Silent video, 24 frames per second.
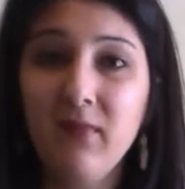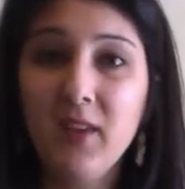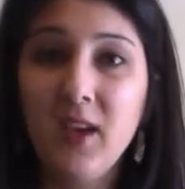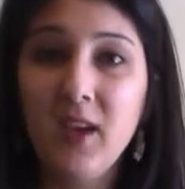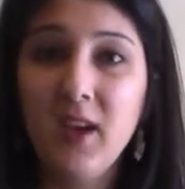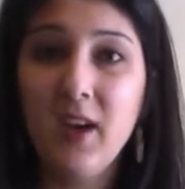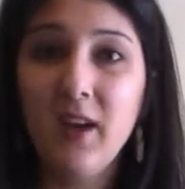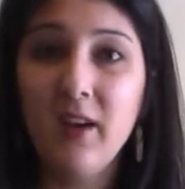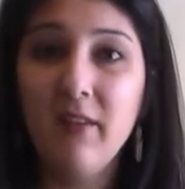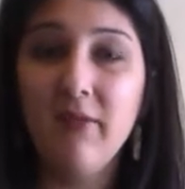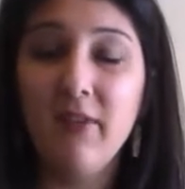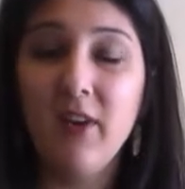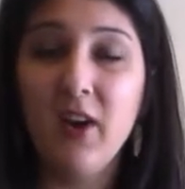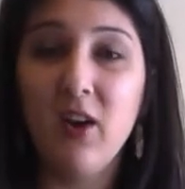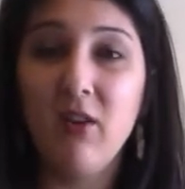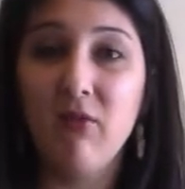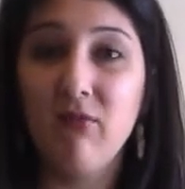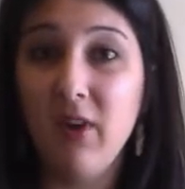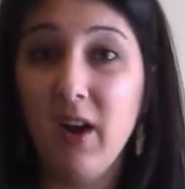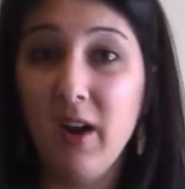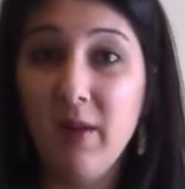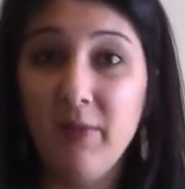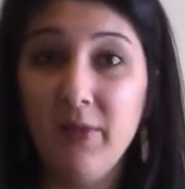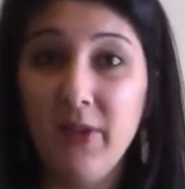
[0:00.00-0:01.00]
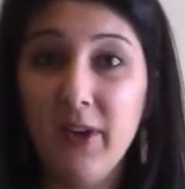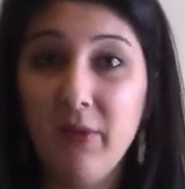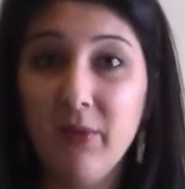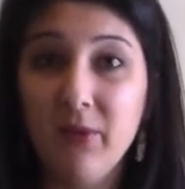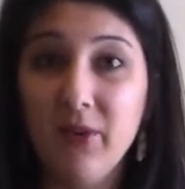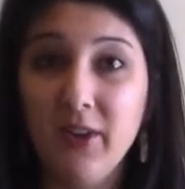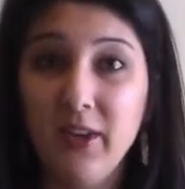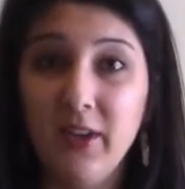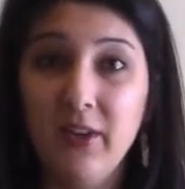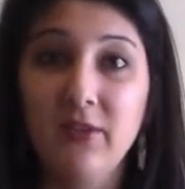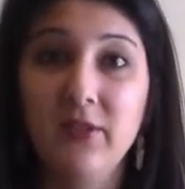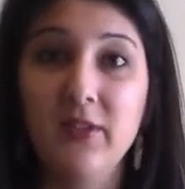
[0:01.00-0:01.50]
our rub that
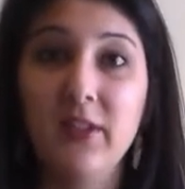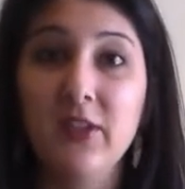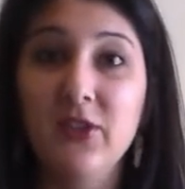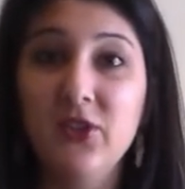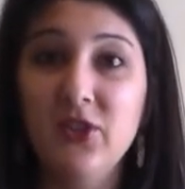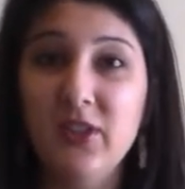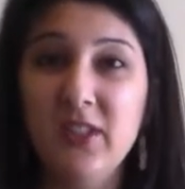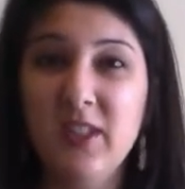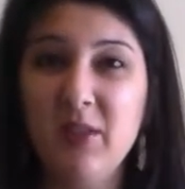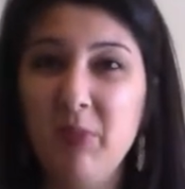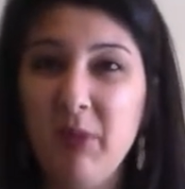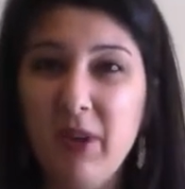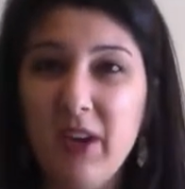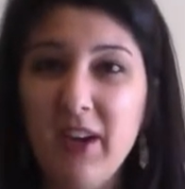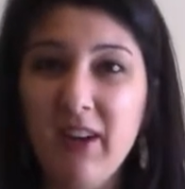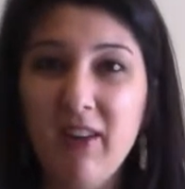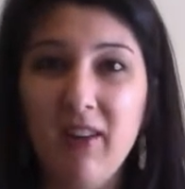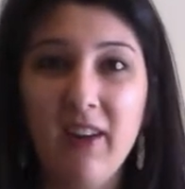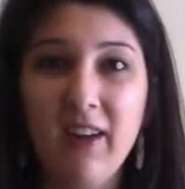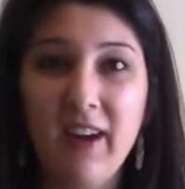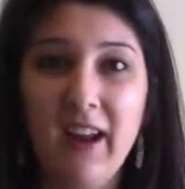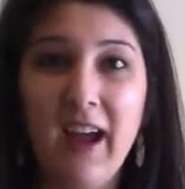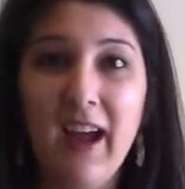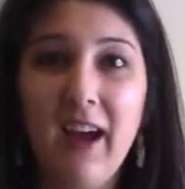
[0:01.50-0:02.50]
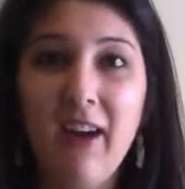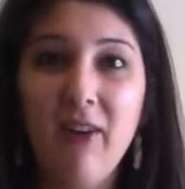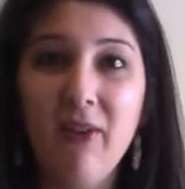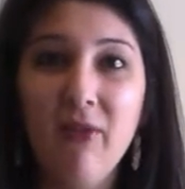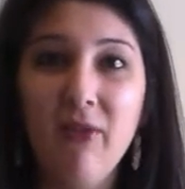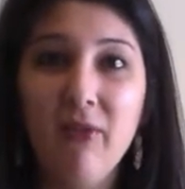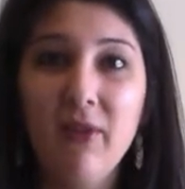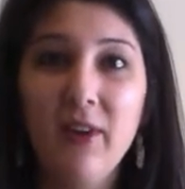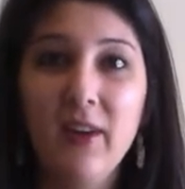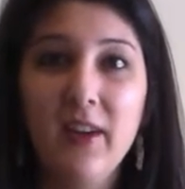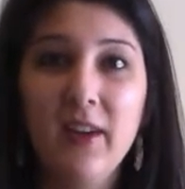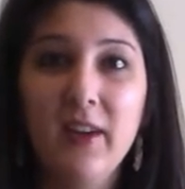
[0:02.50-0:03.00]
we're using, just depending on
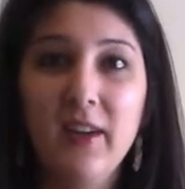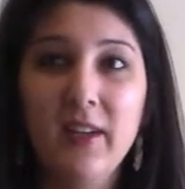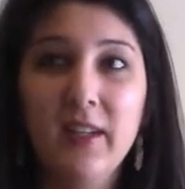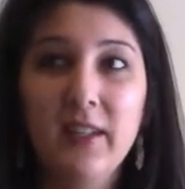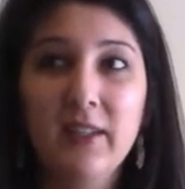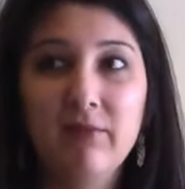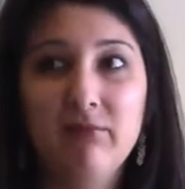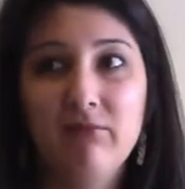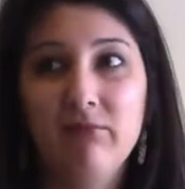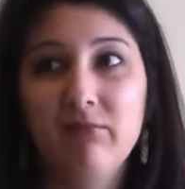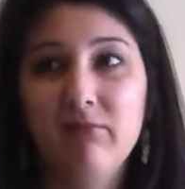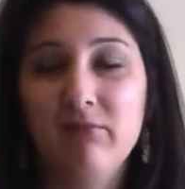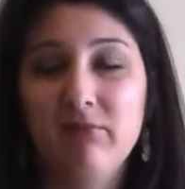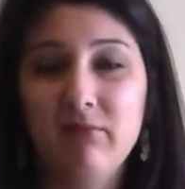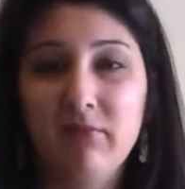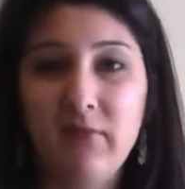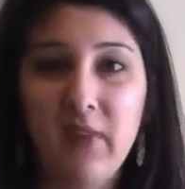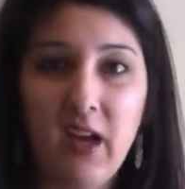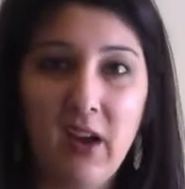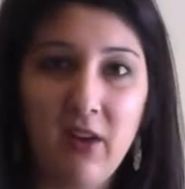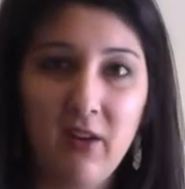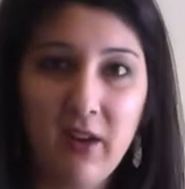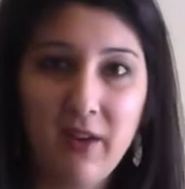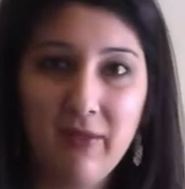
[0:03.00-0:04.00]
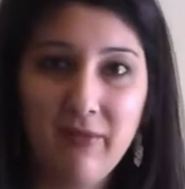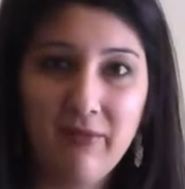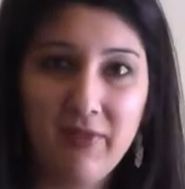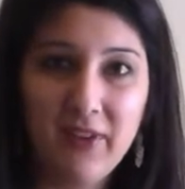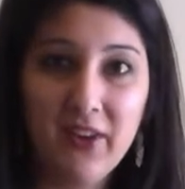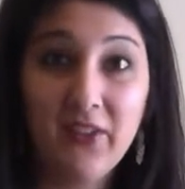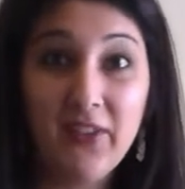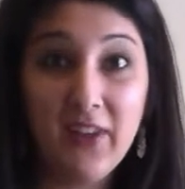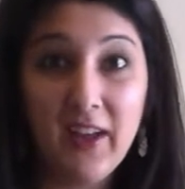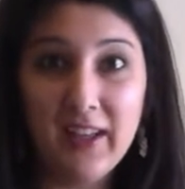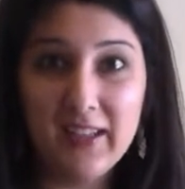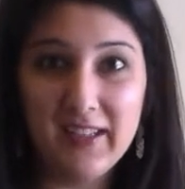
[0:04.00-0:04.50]
how I
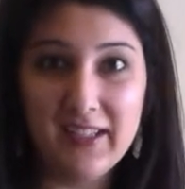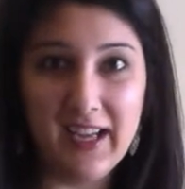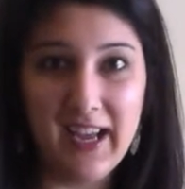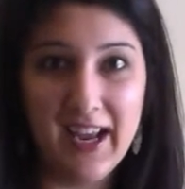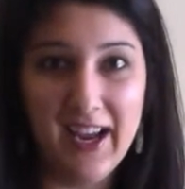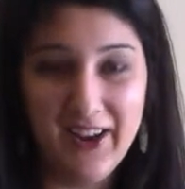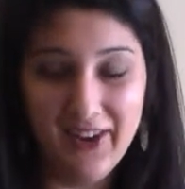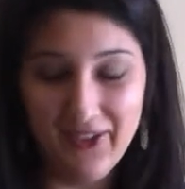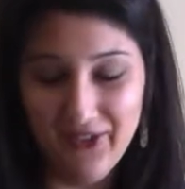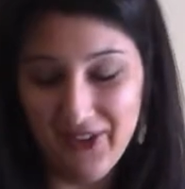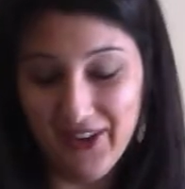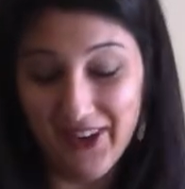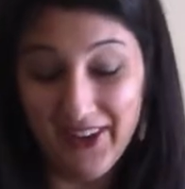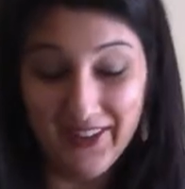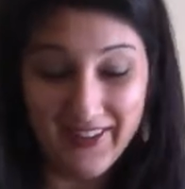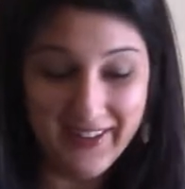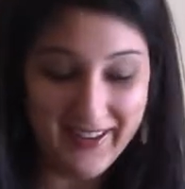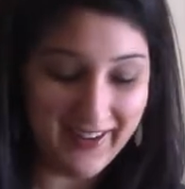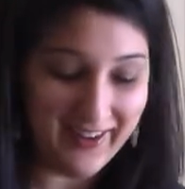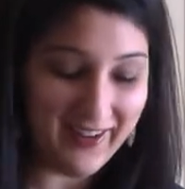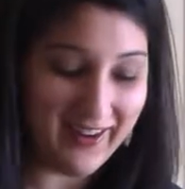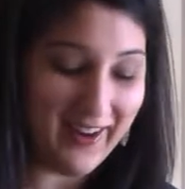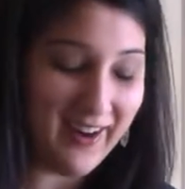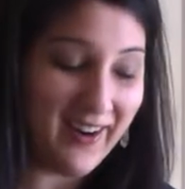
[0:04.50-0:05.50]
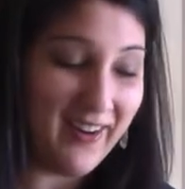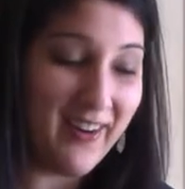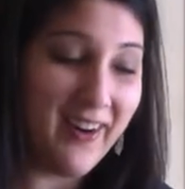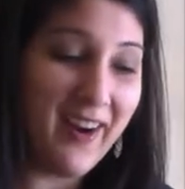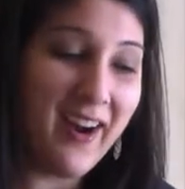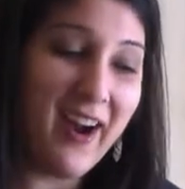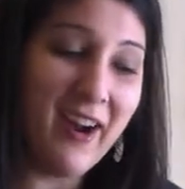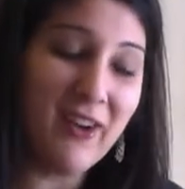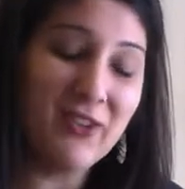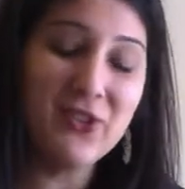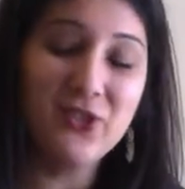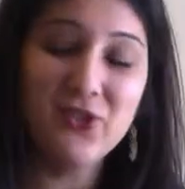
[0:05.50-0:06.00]
feel that day, really, or
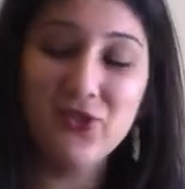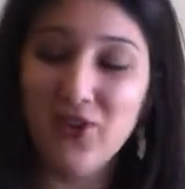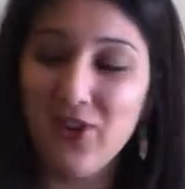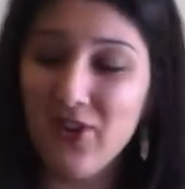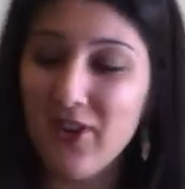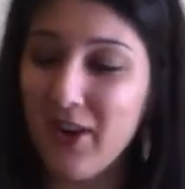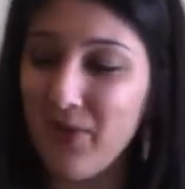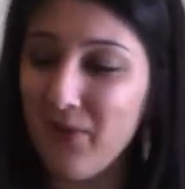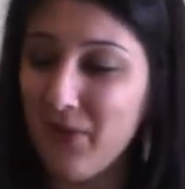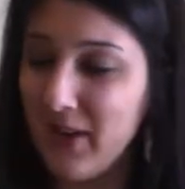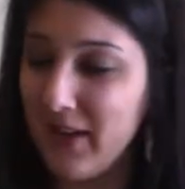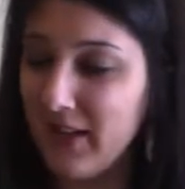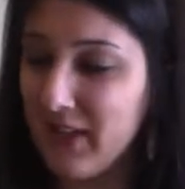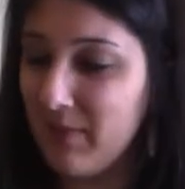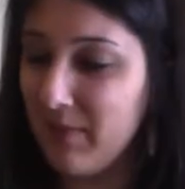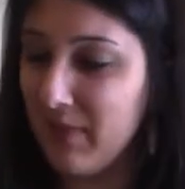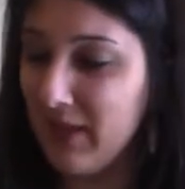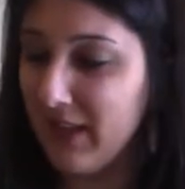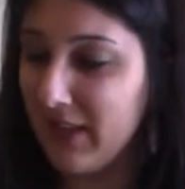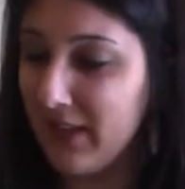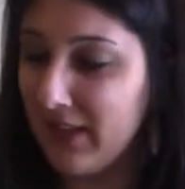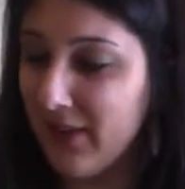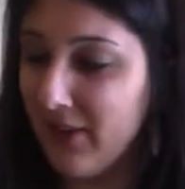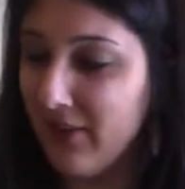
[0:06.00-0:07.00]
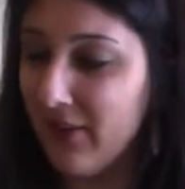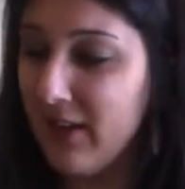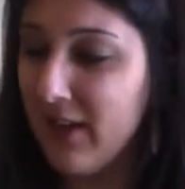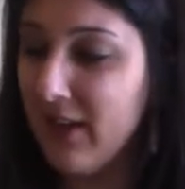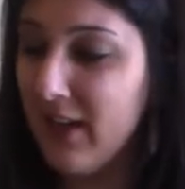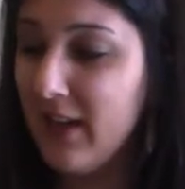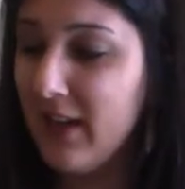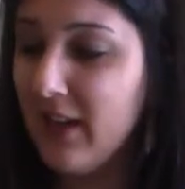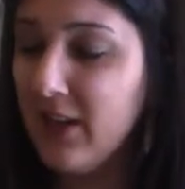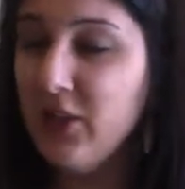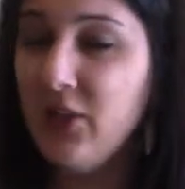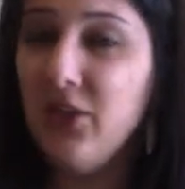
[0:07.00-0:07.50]
how strong I want it to be. So
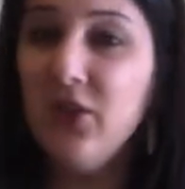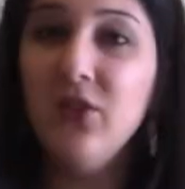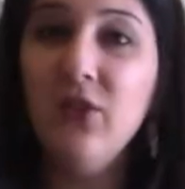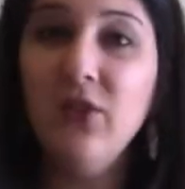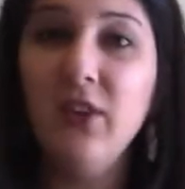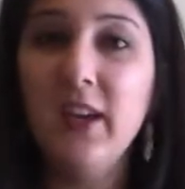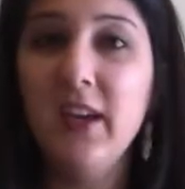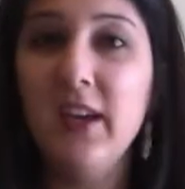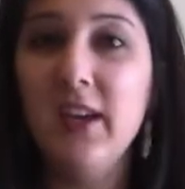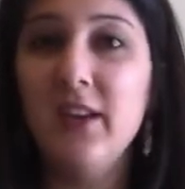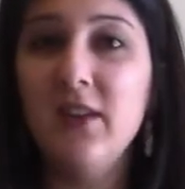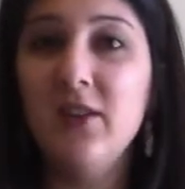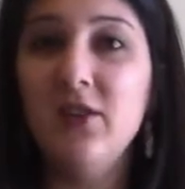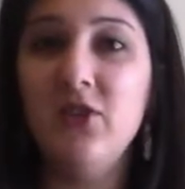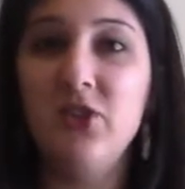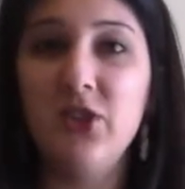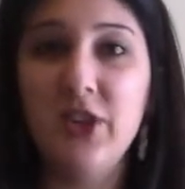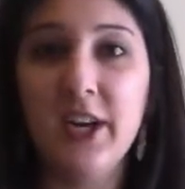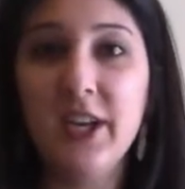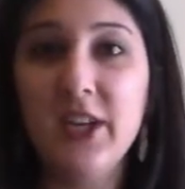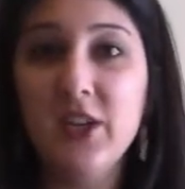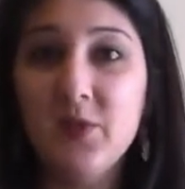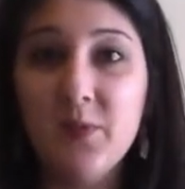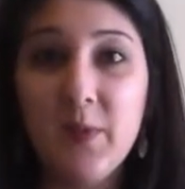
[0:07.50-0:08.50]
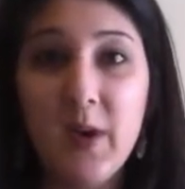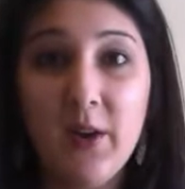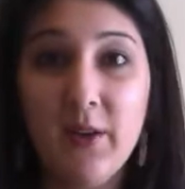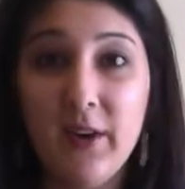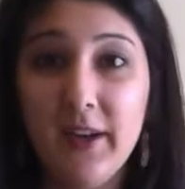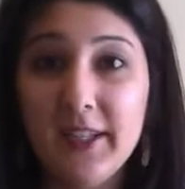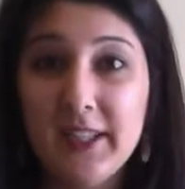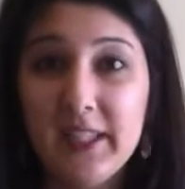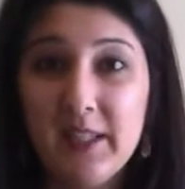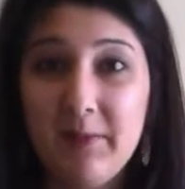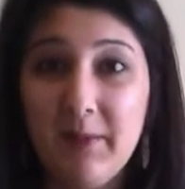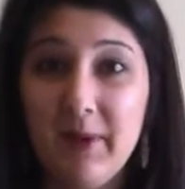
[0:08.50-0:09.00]
you can change my
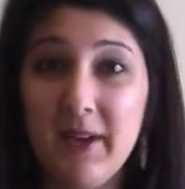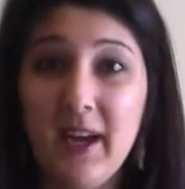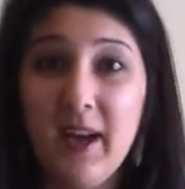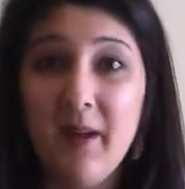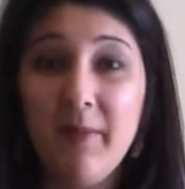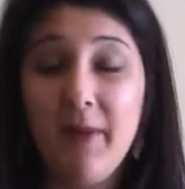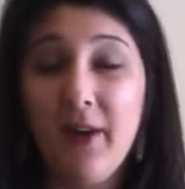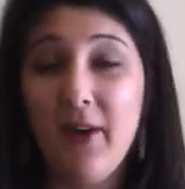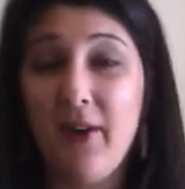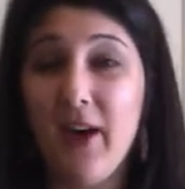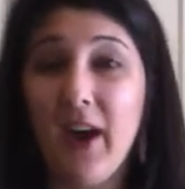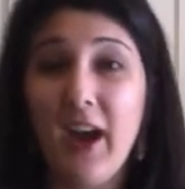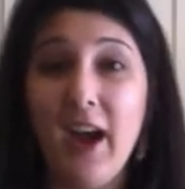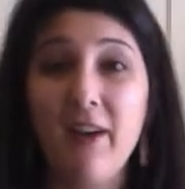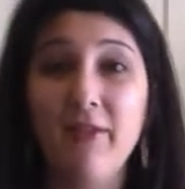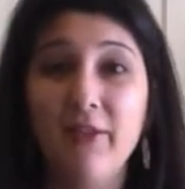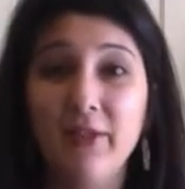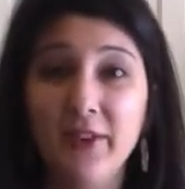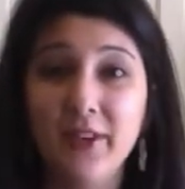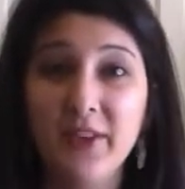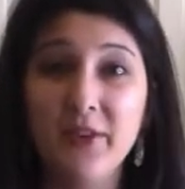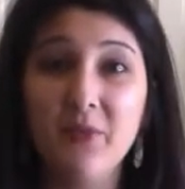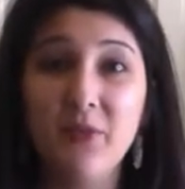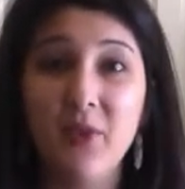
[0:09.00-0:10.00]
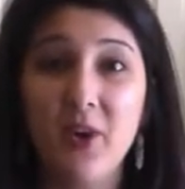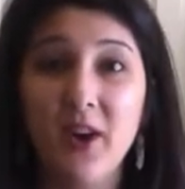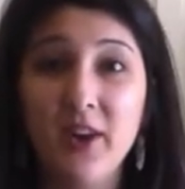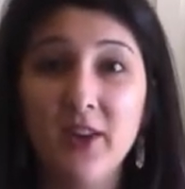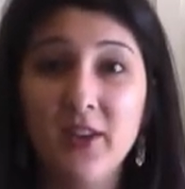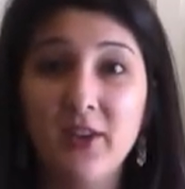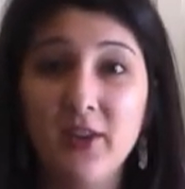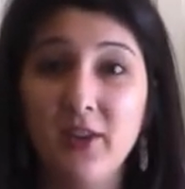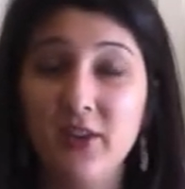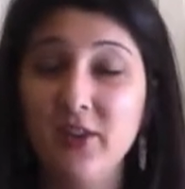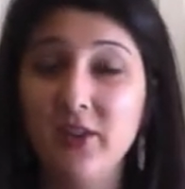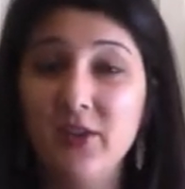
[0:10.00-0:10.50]
recipe up however you want.
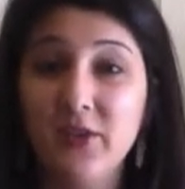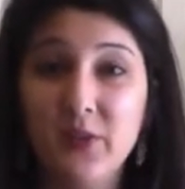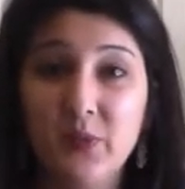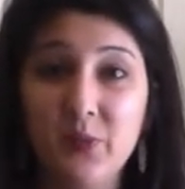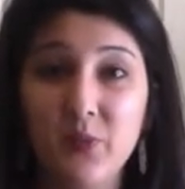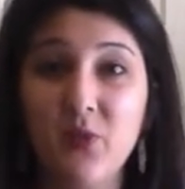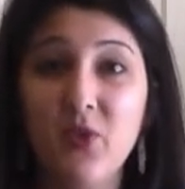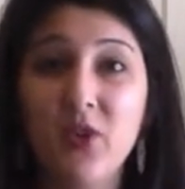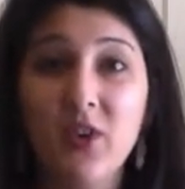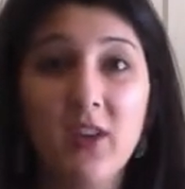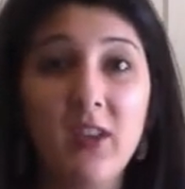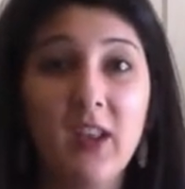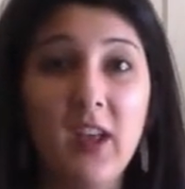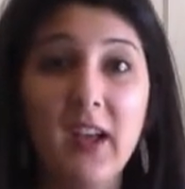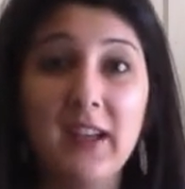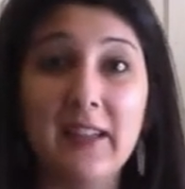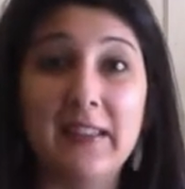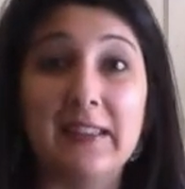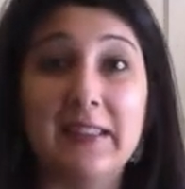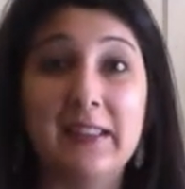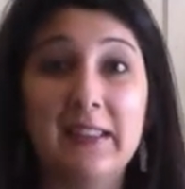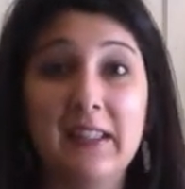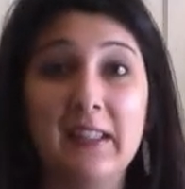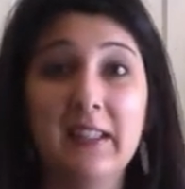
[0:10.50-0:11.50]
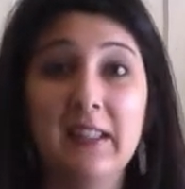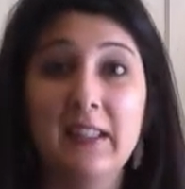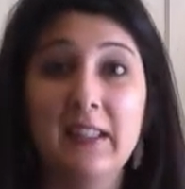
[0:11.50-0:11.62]
You can use more or less.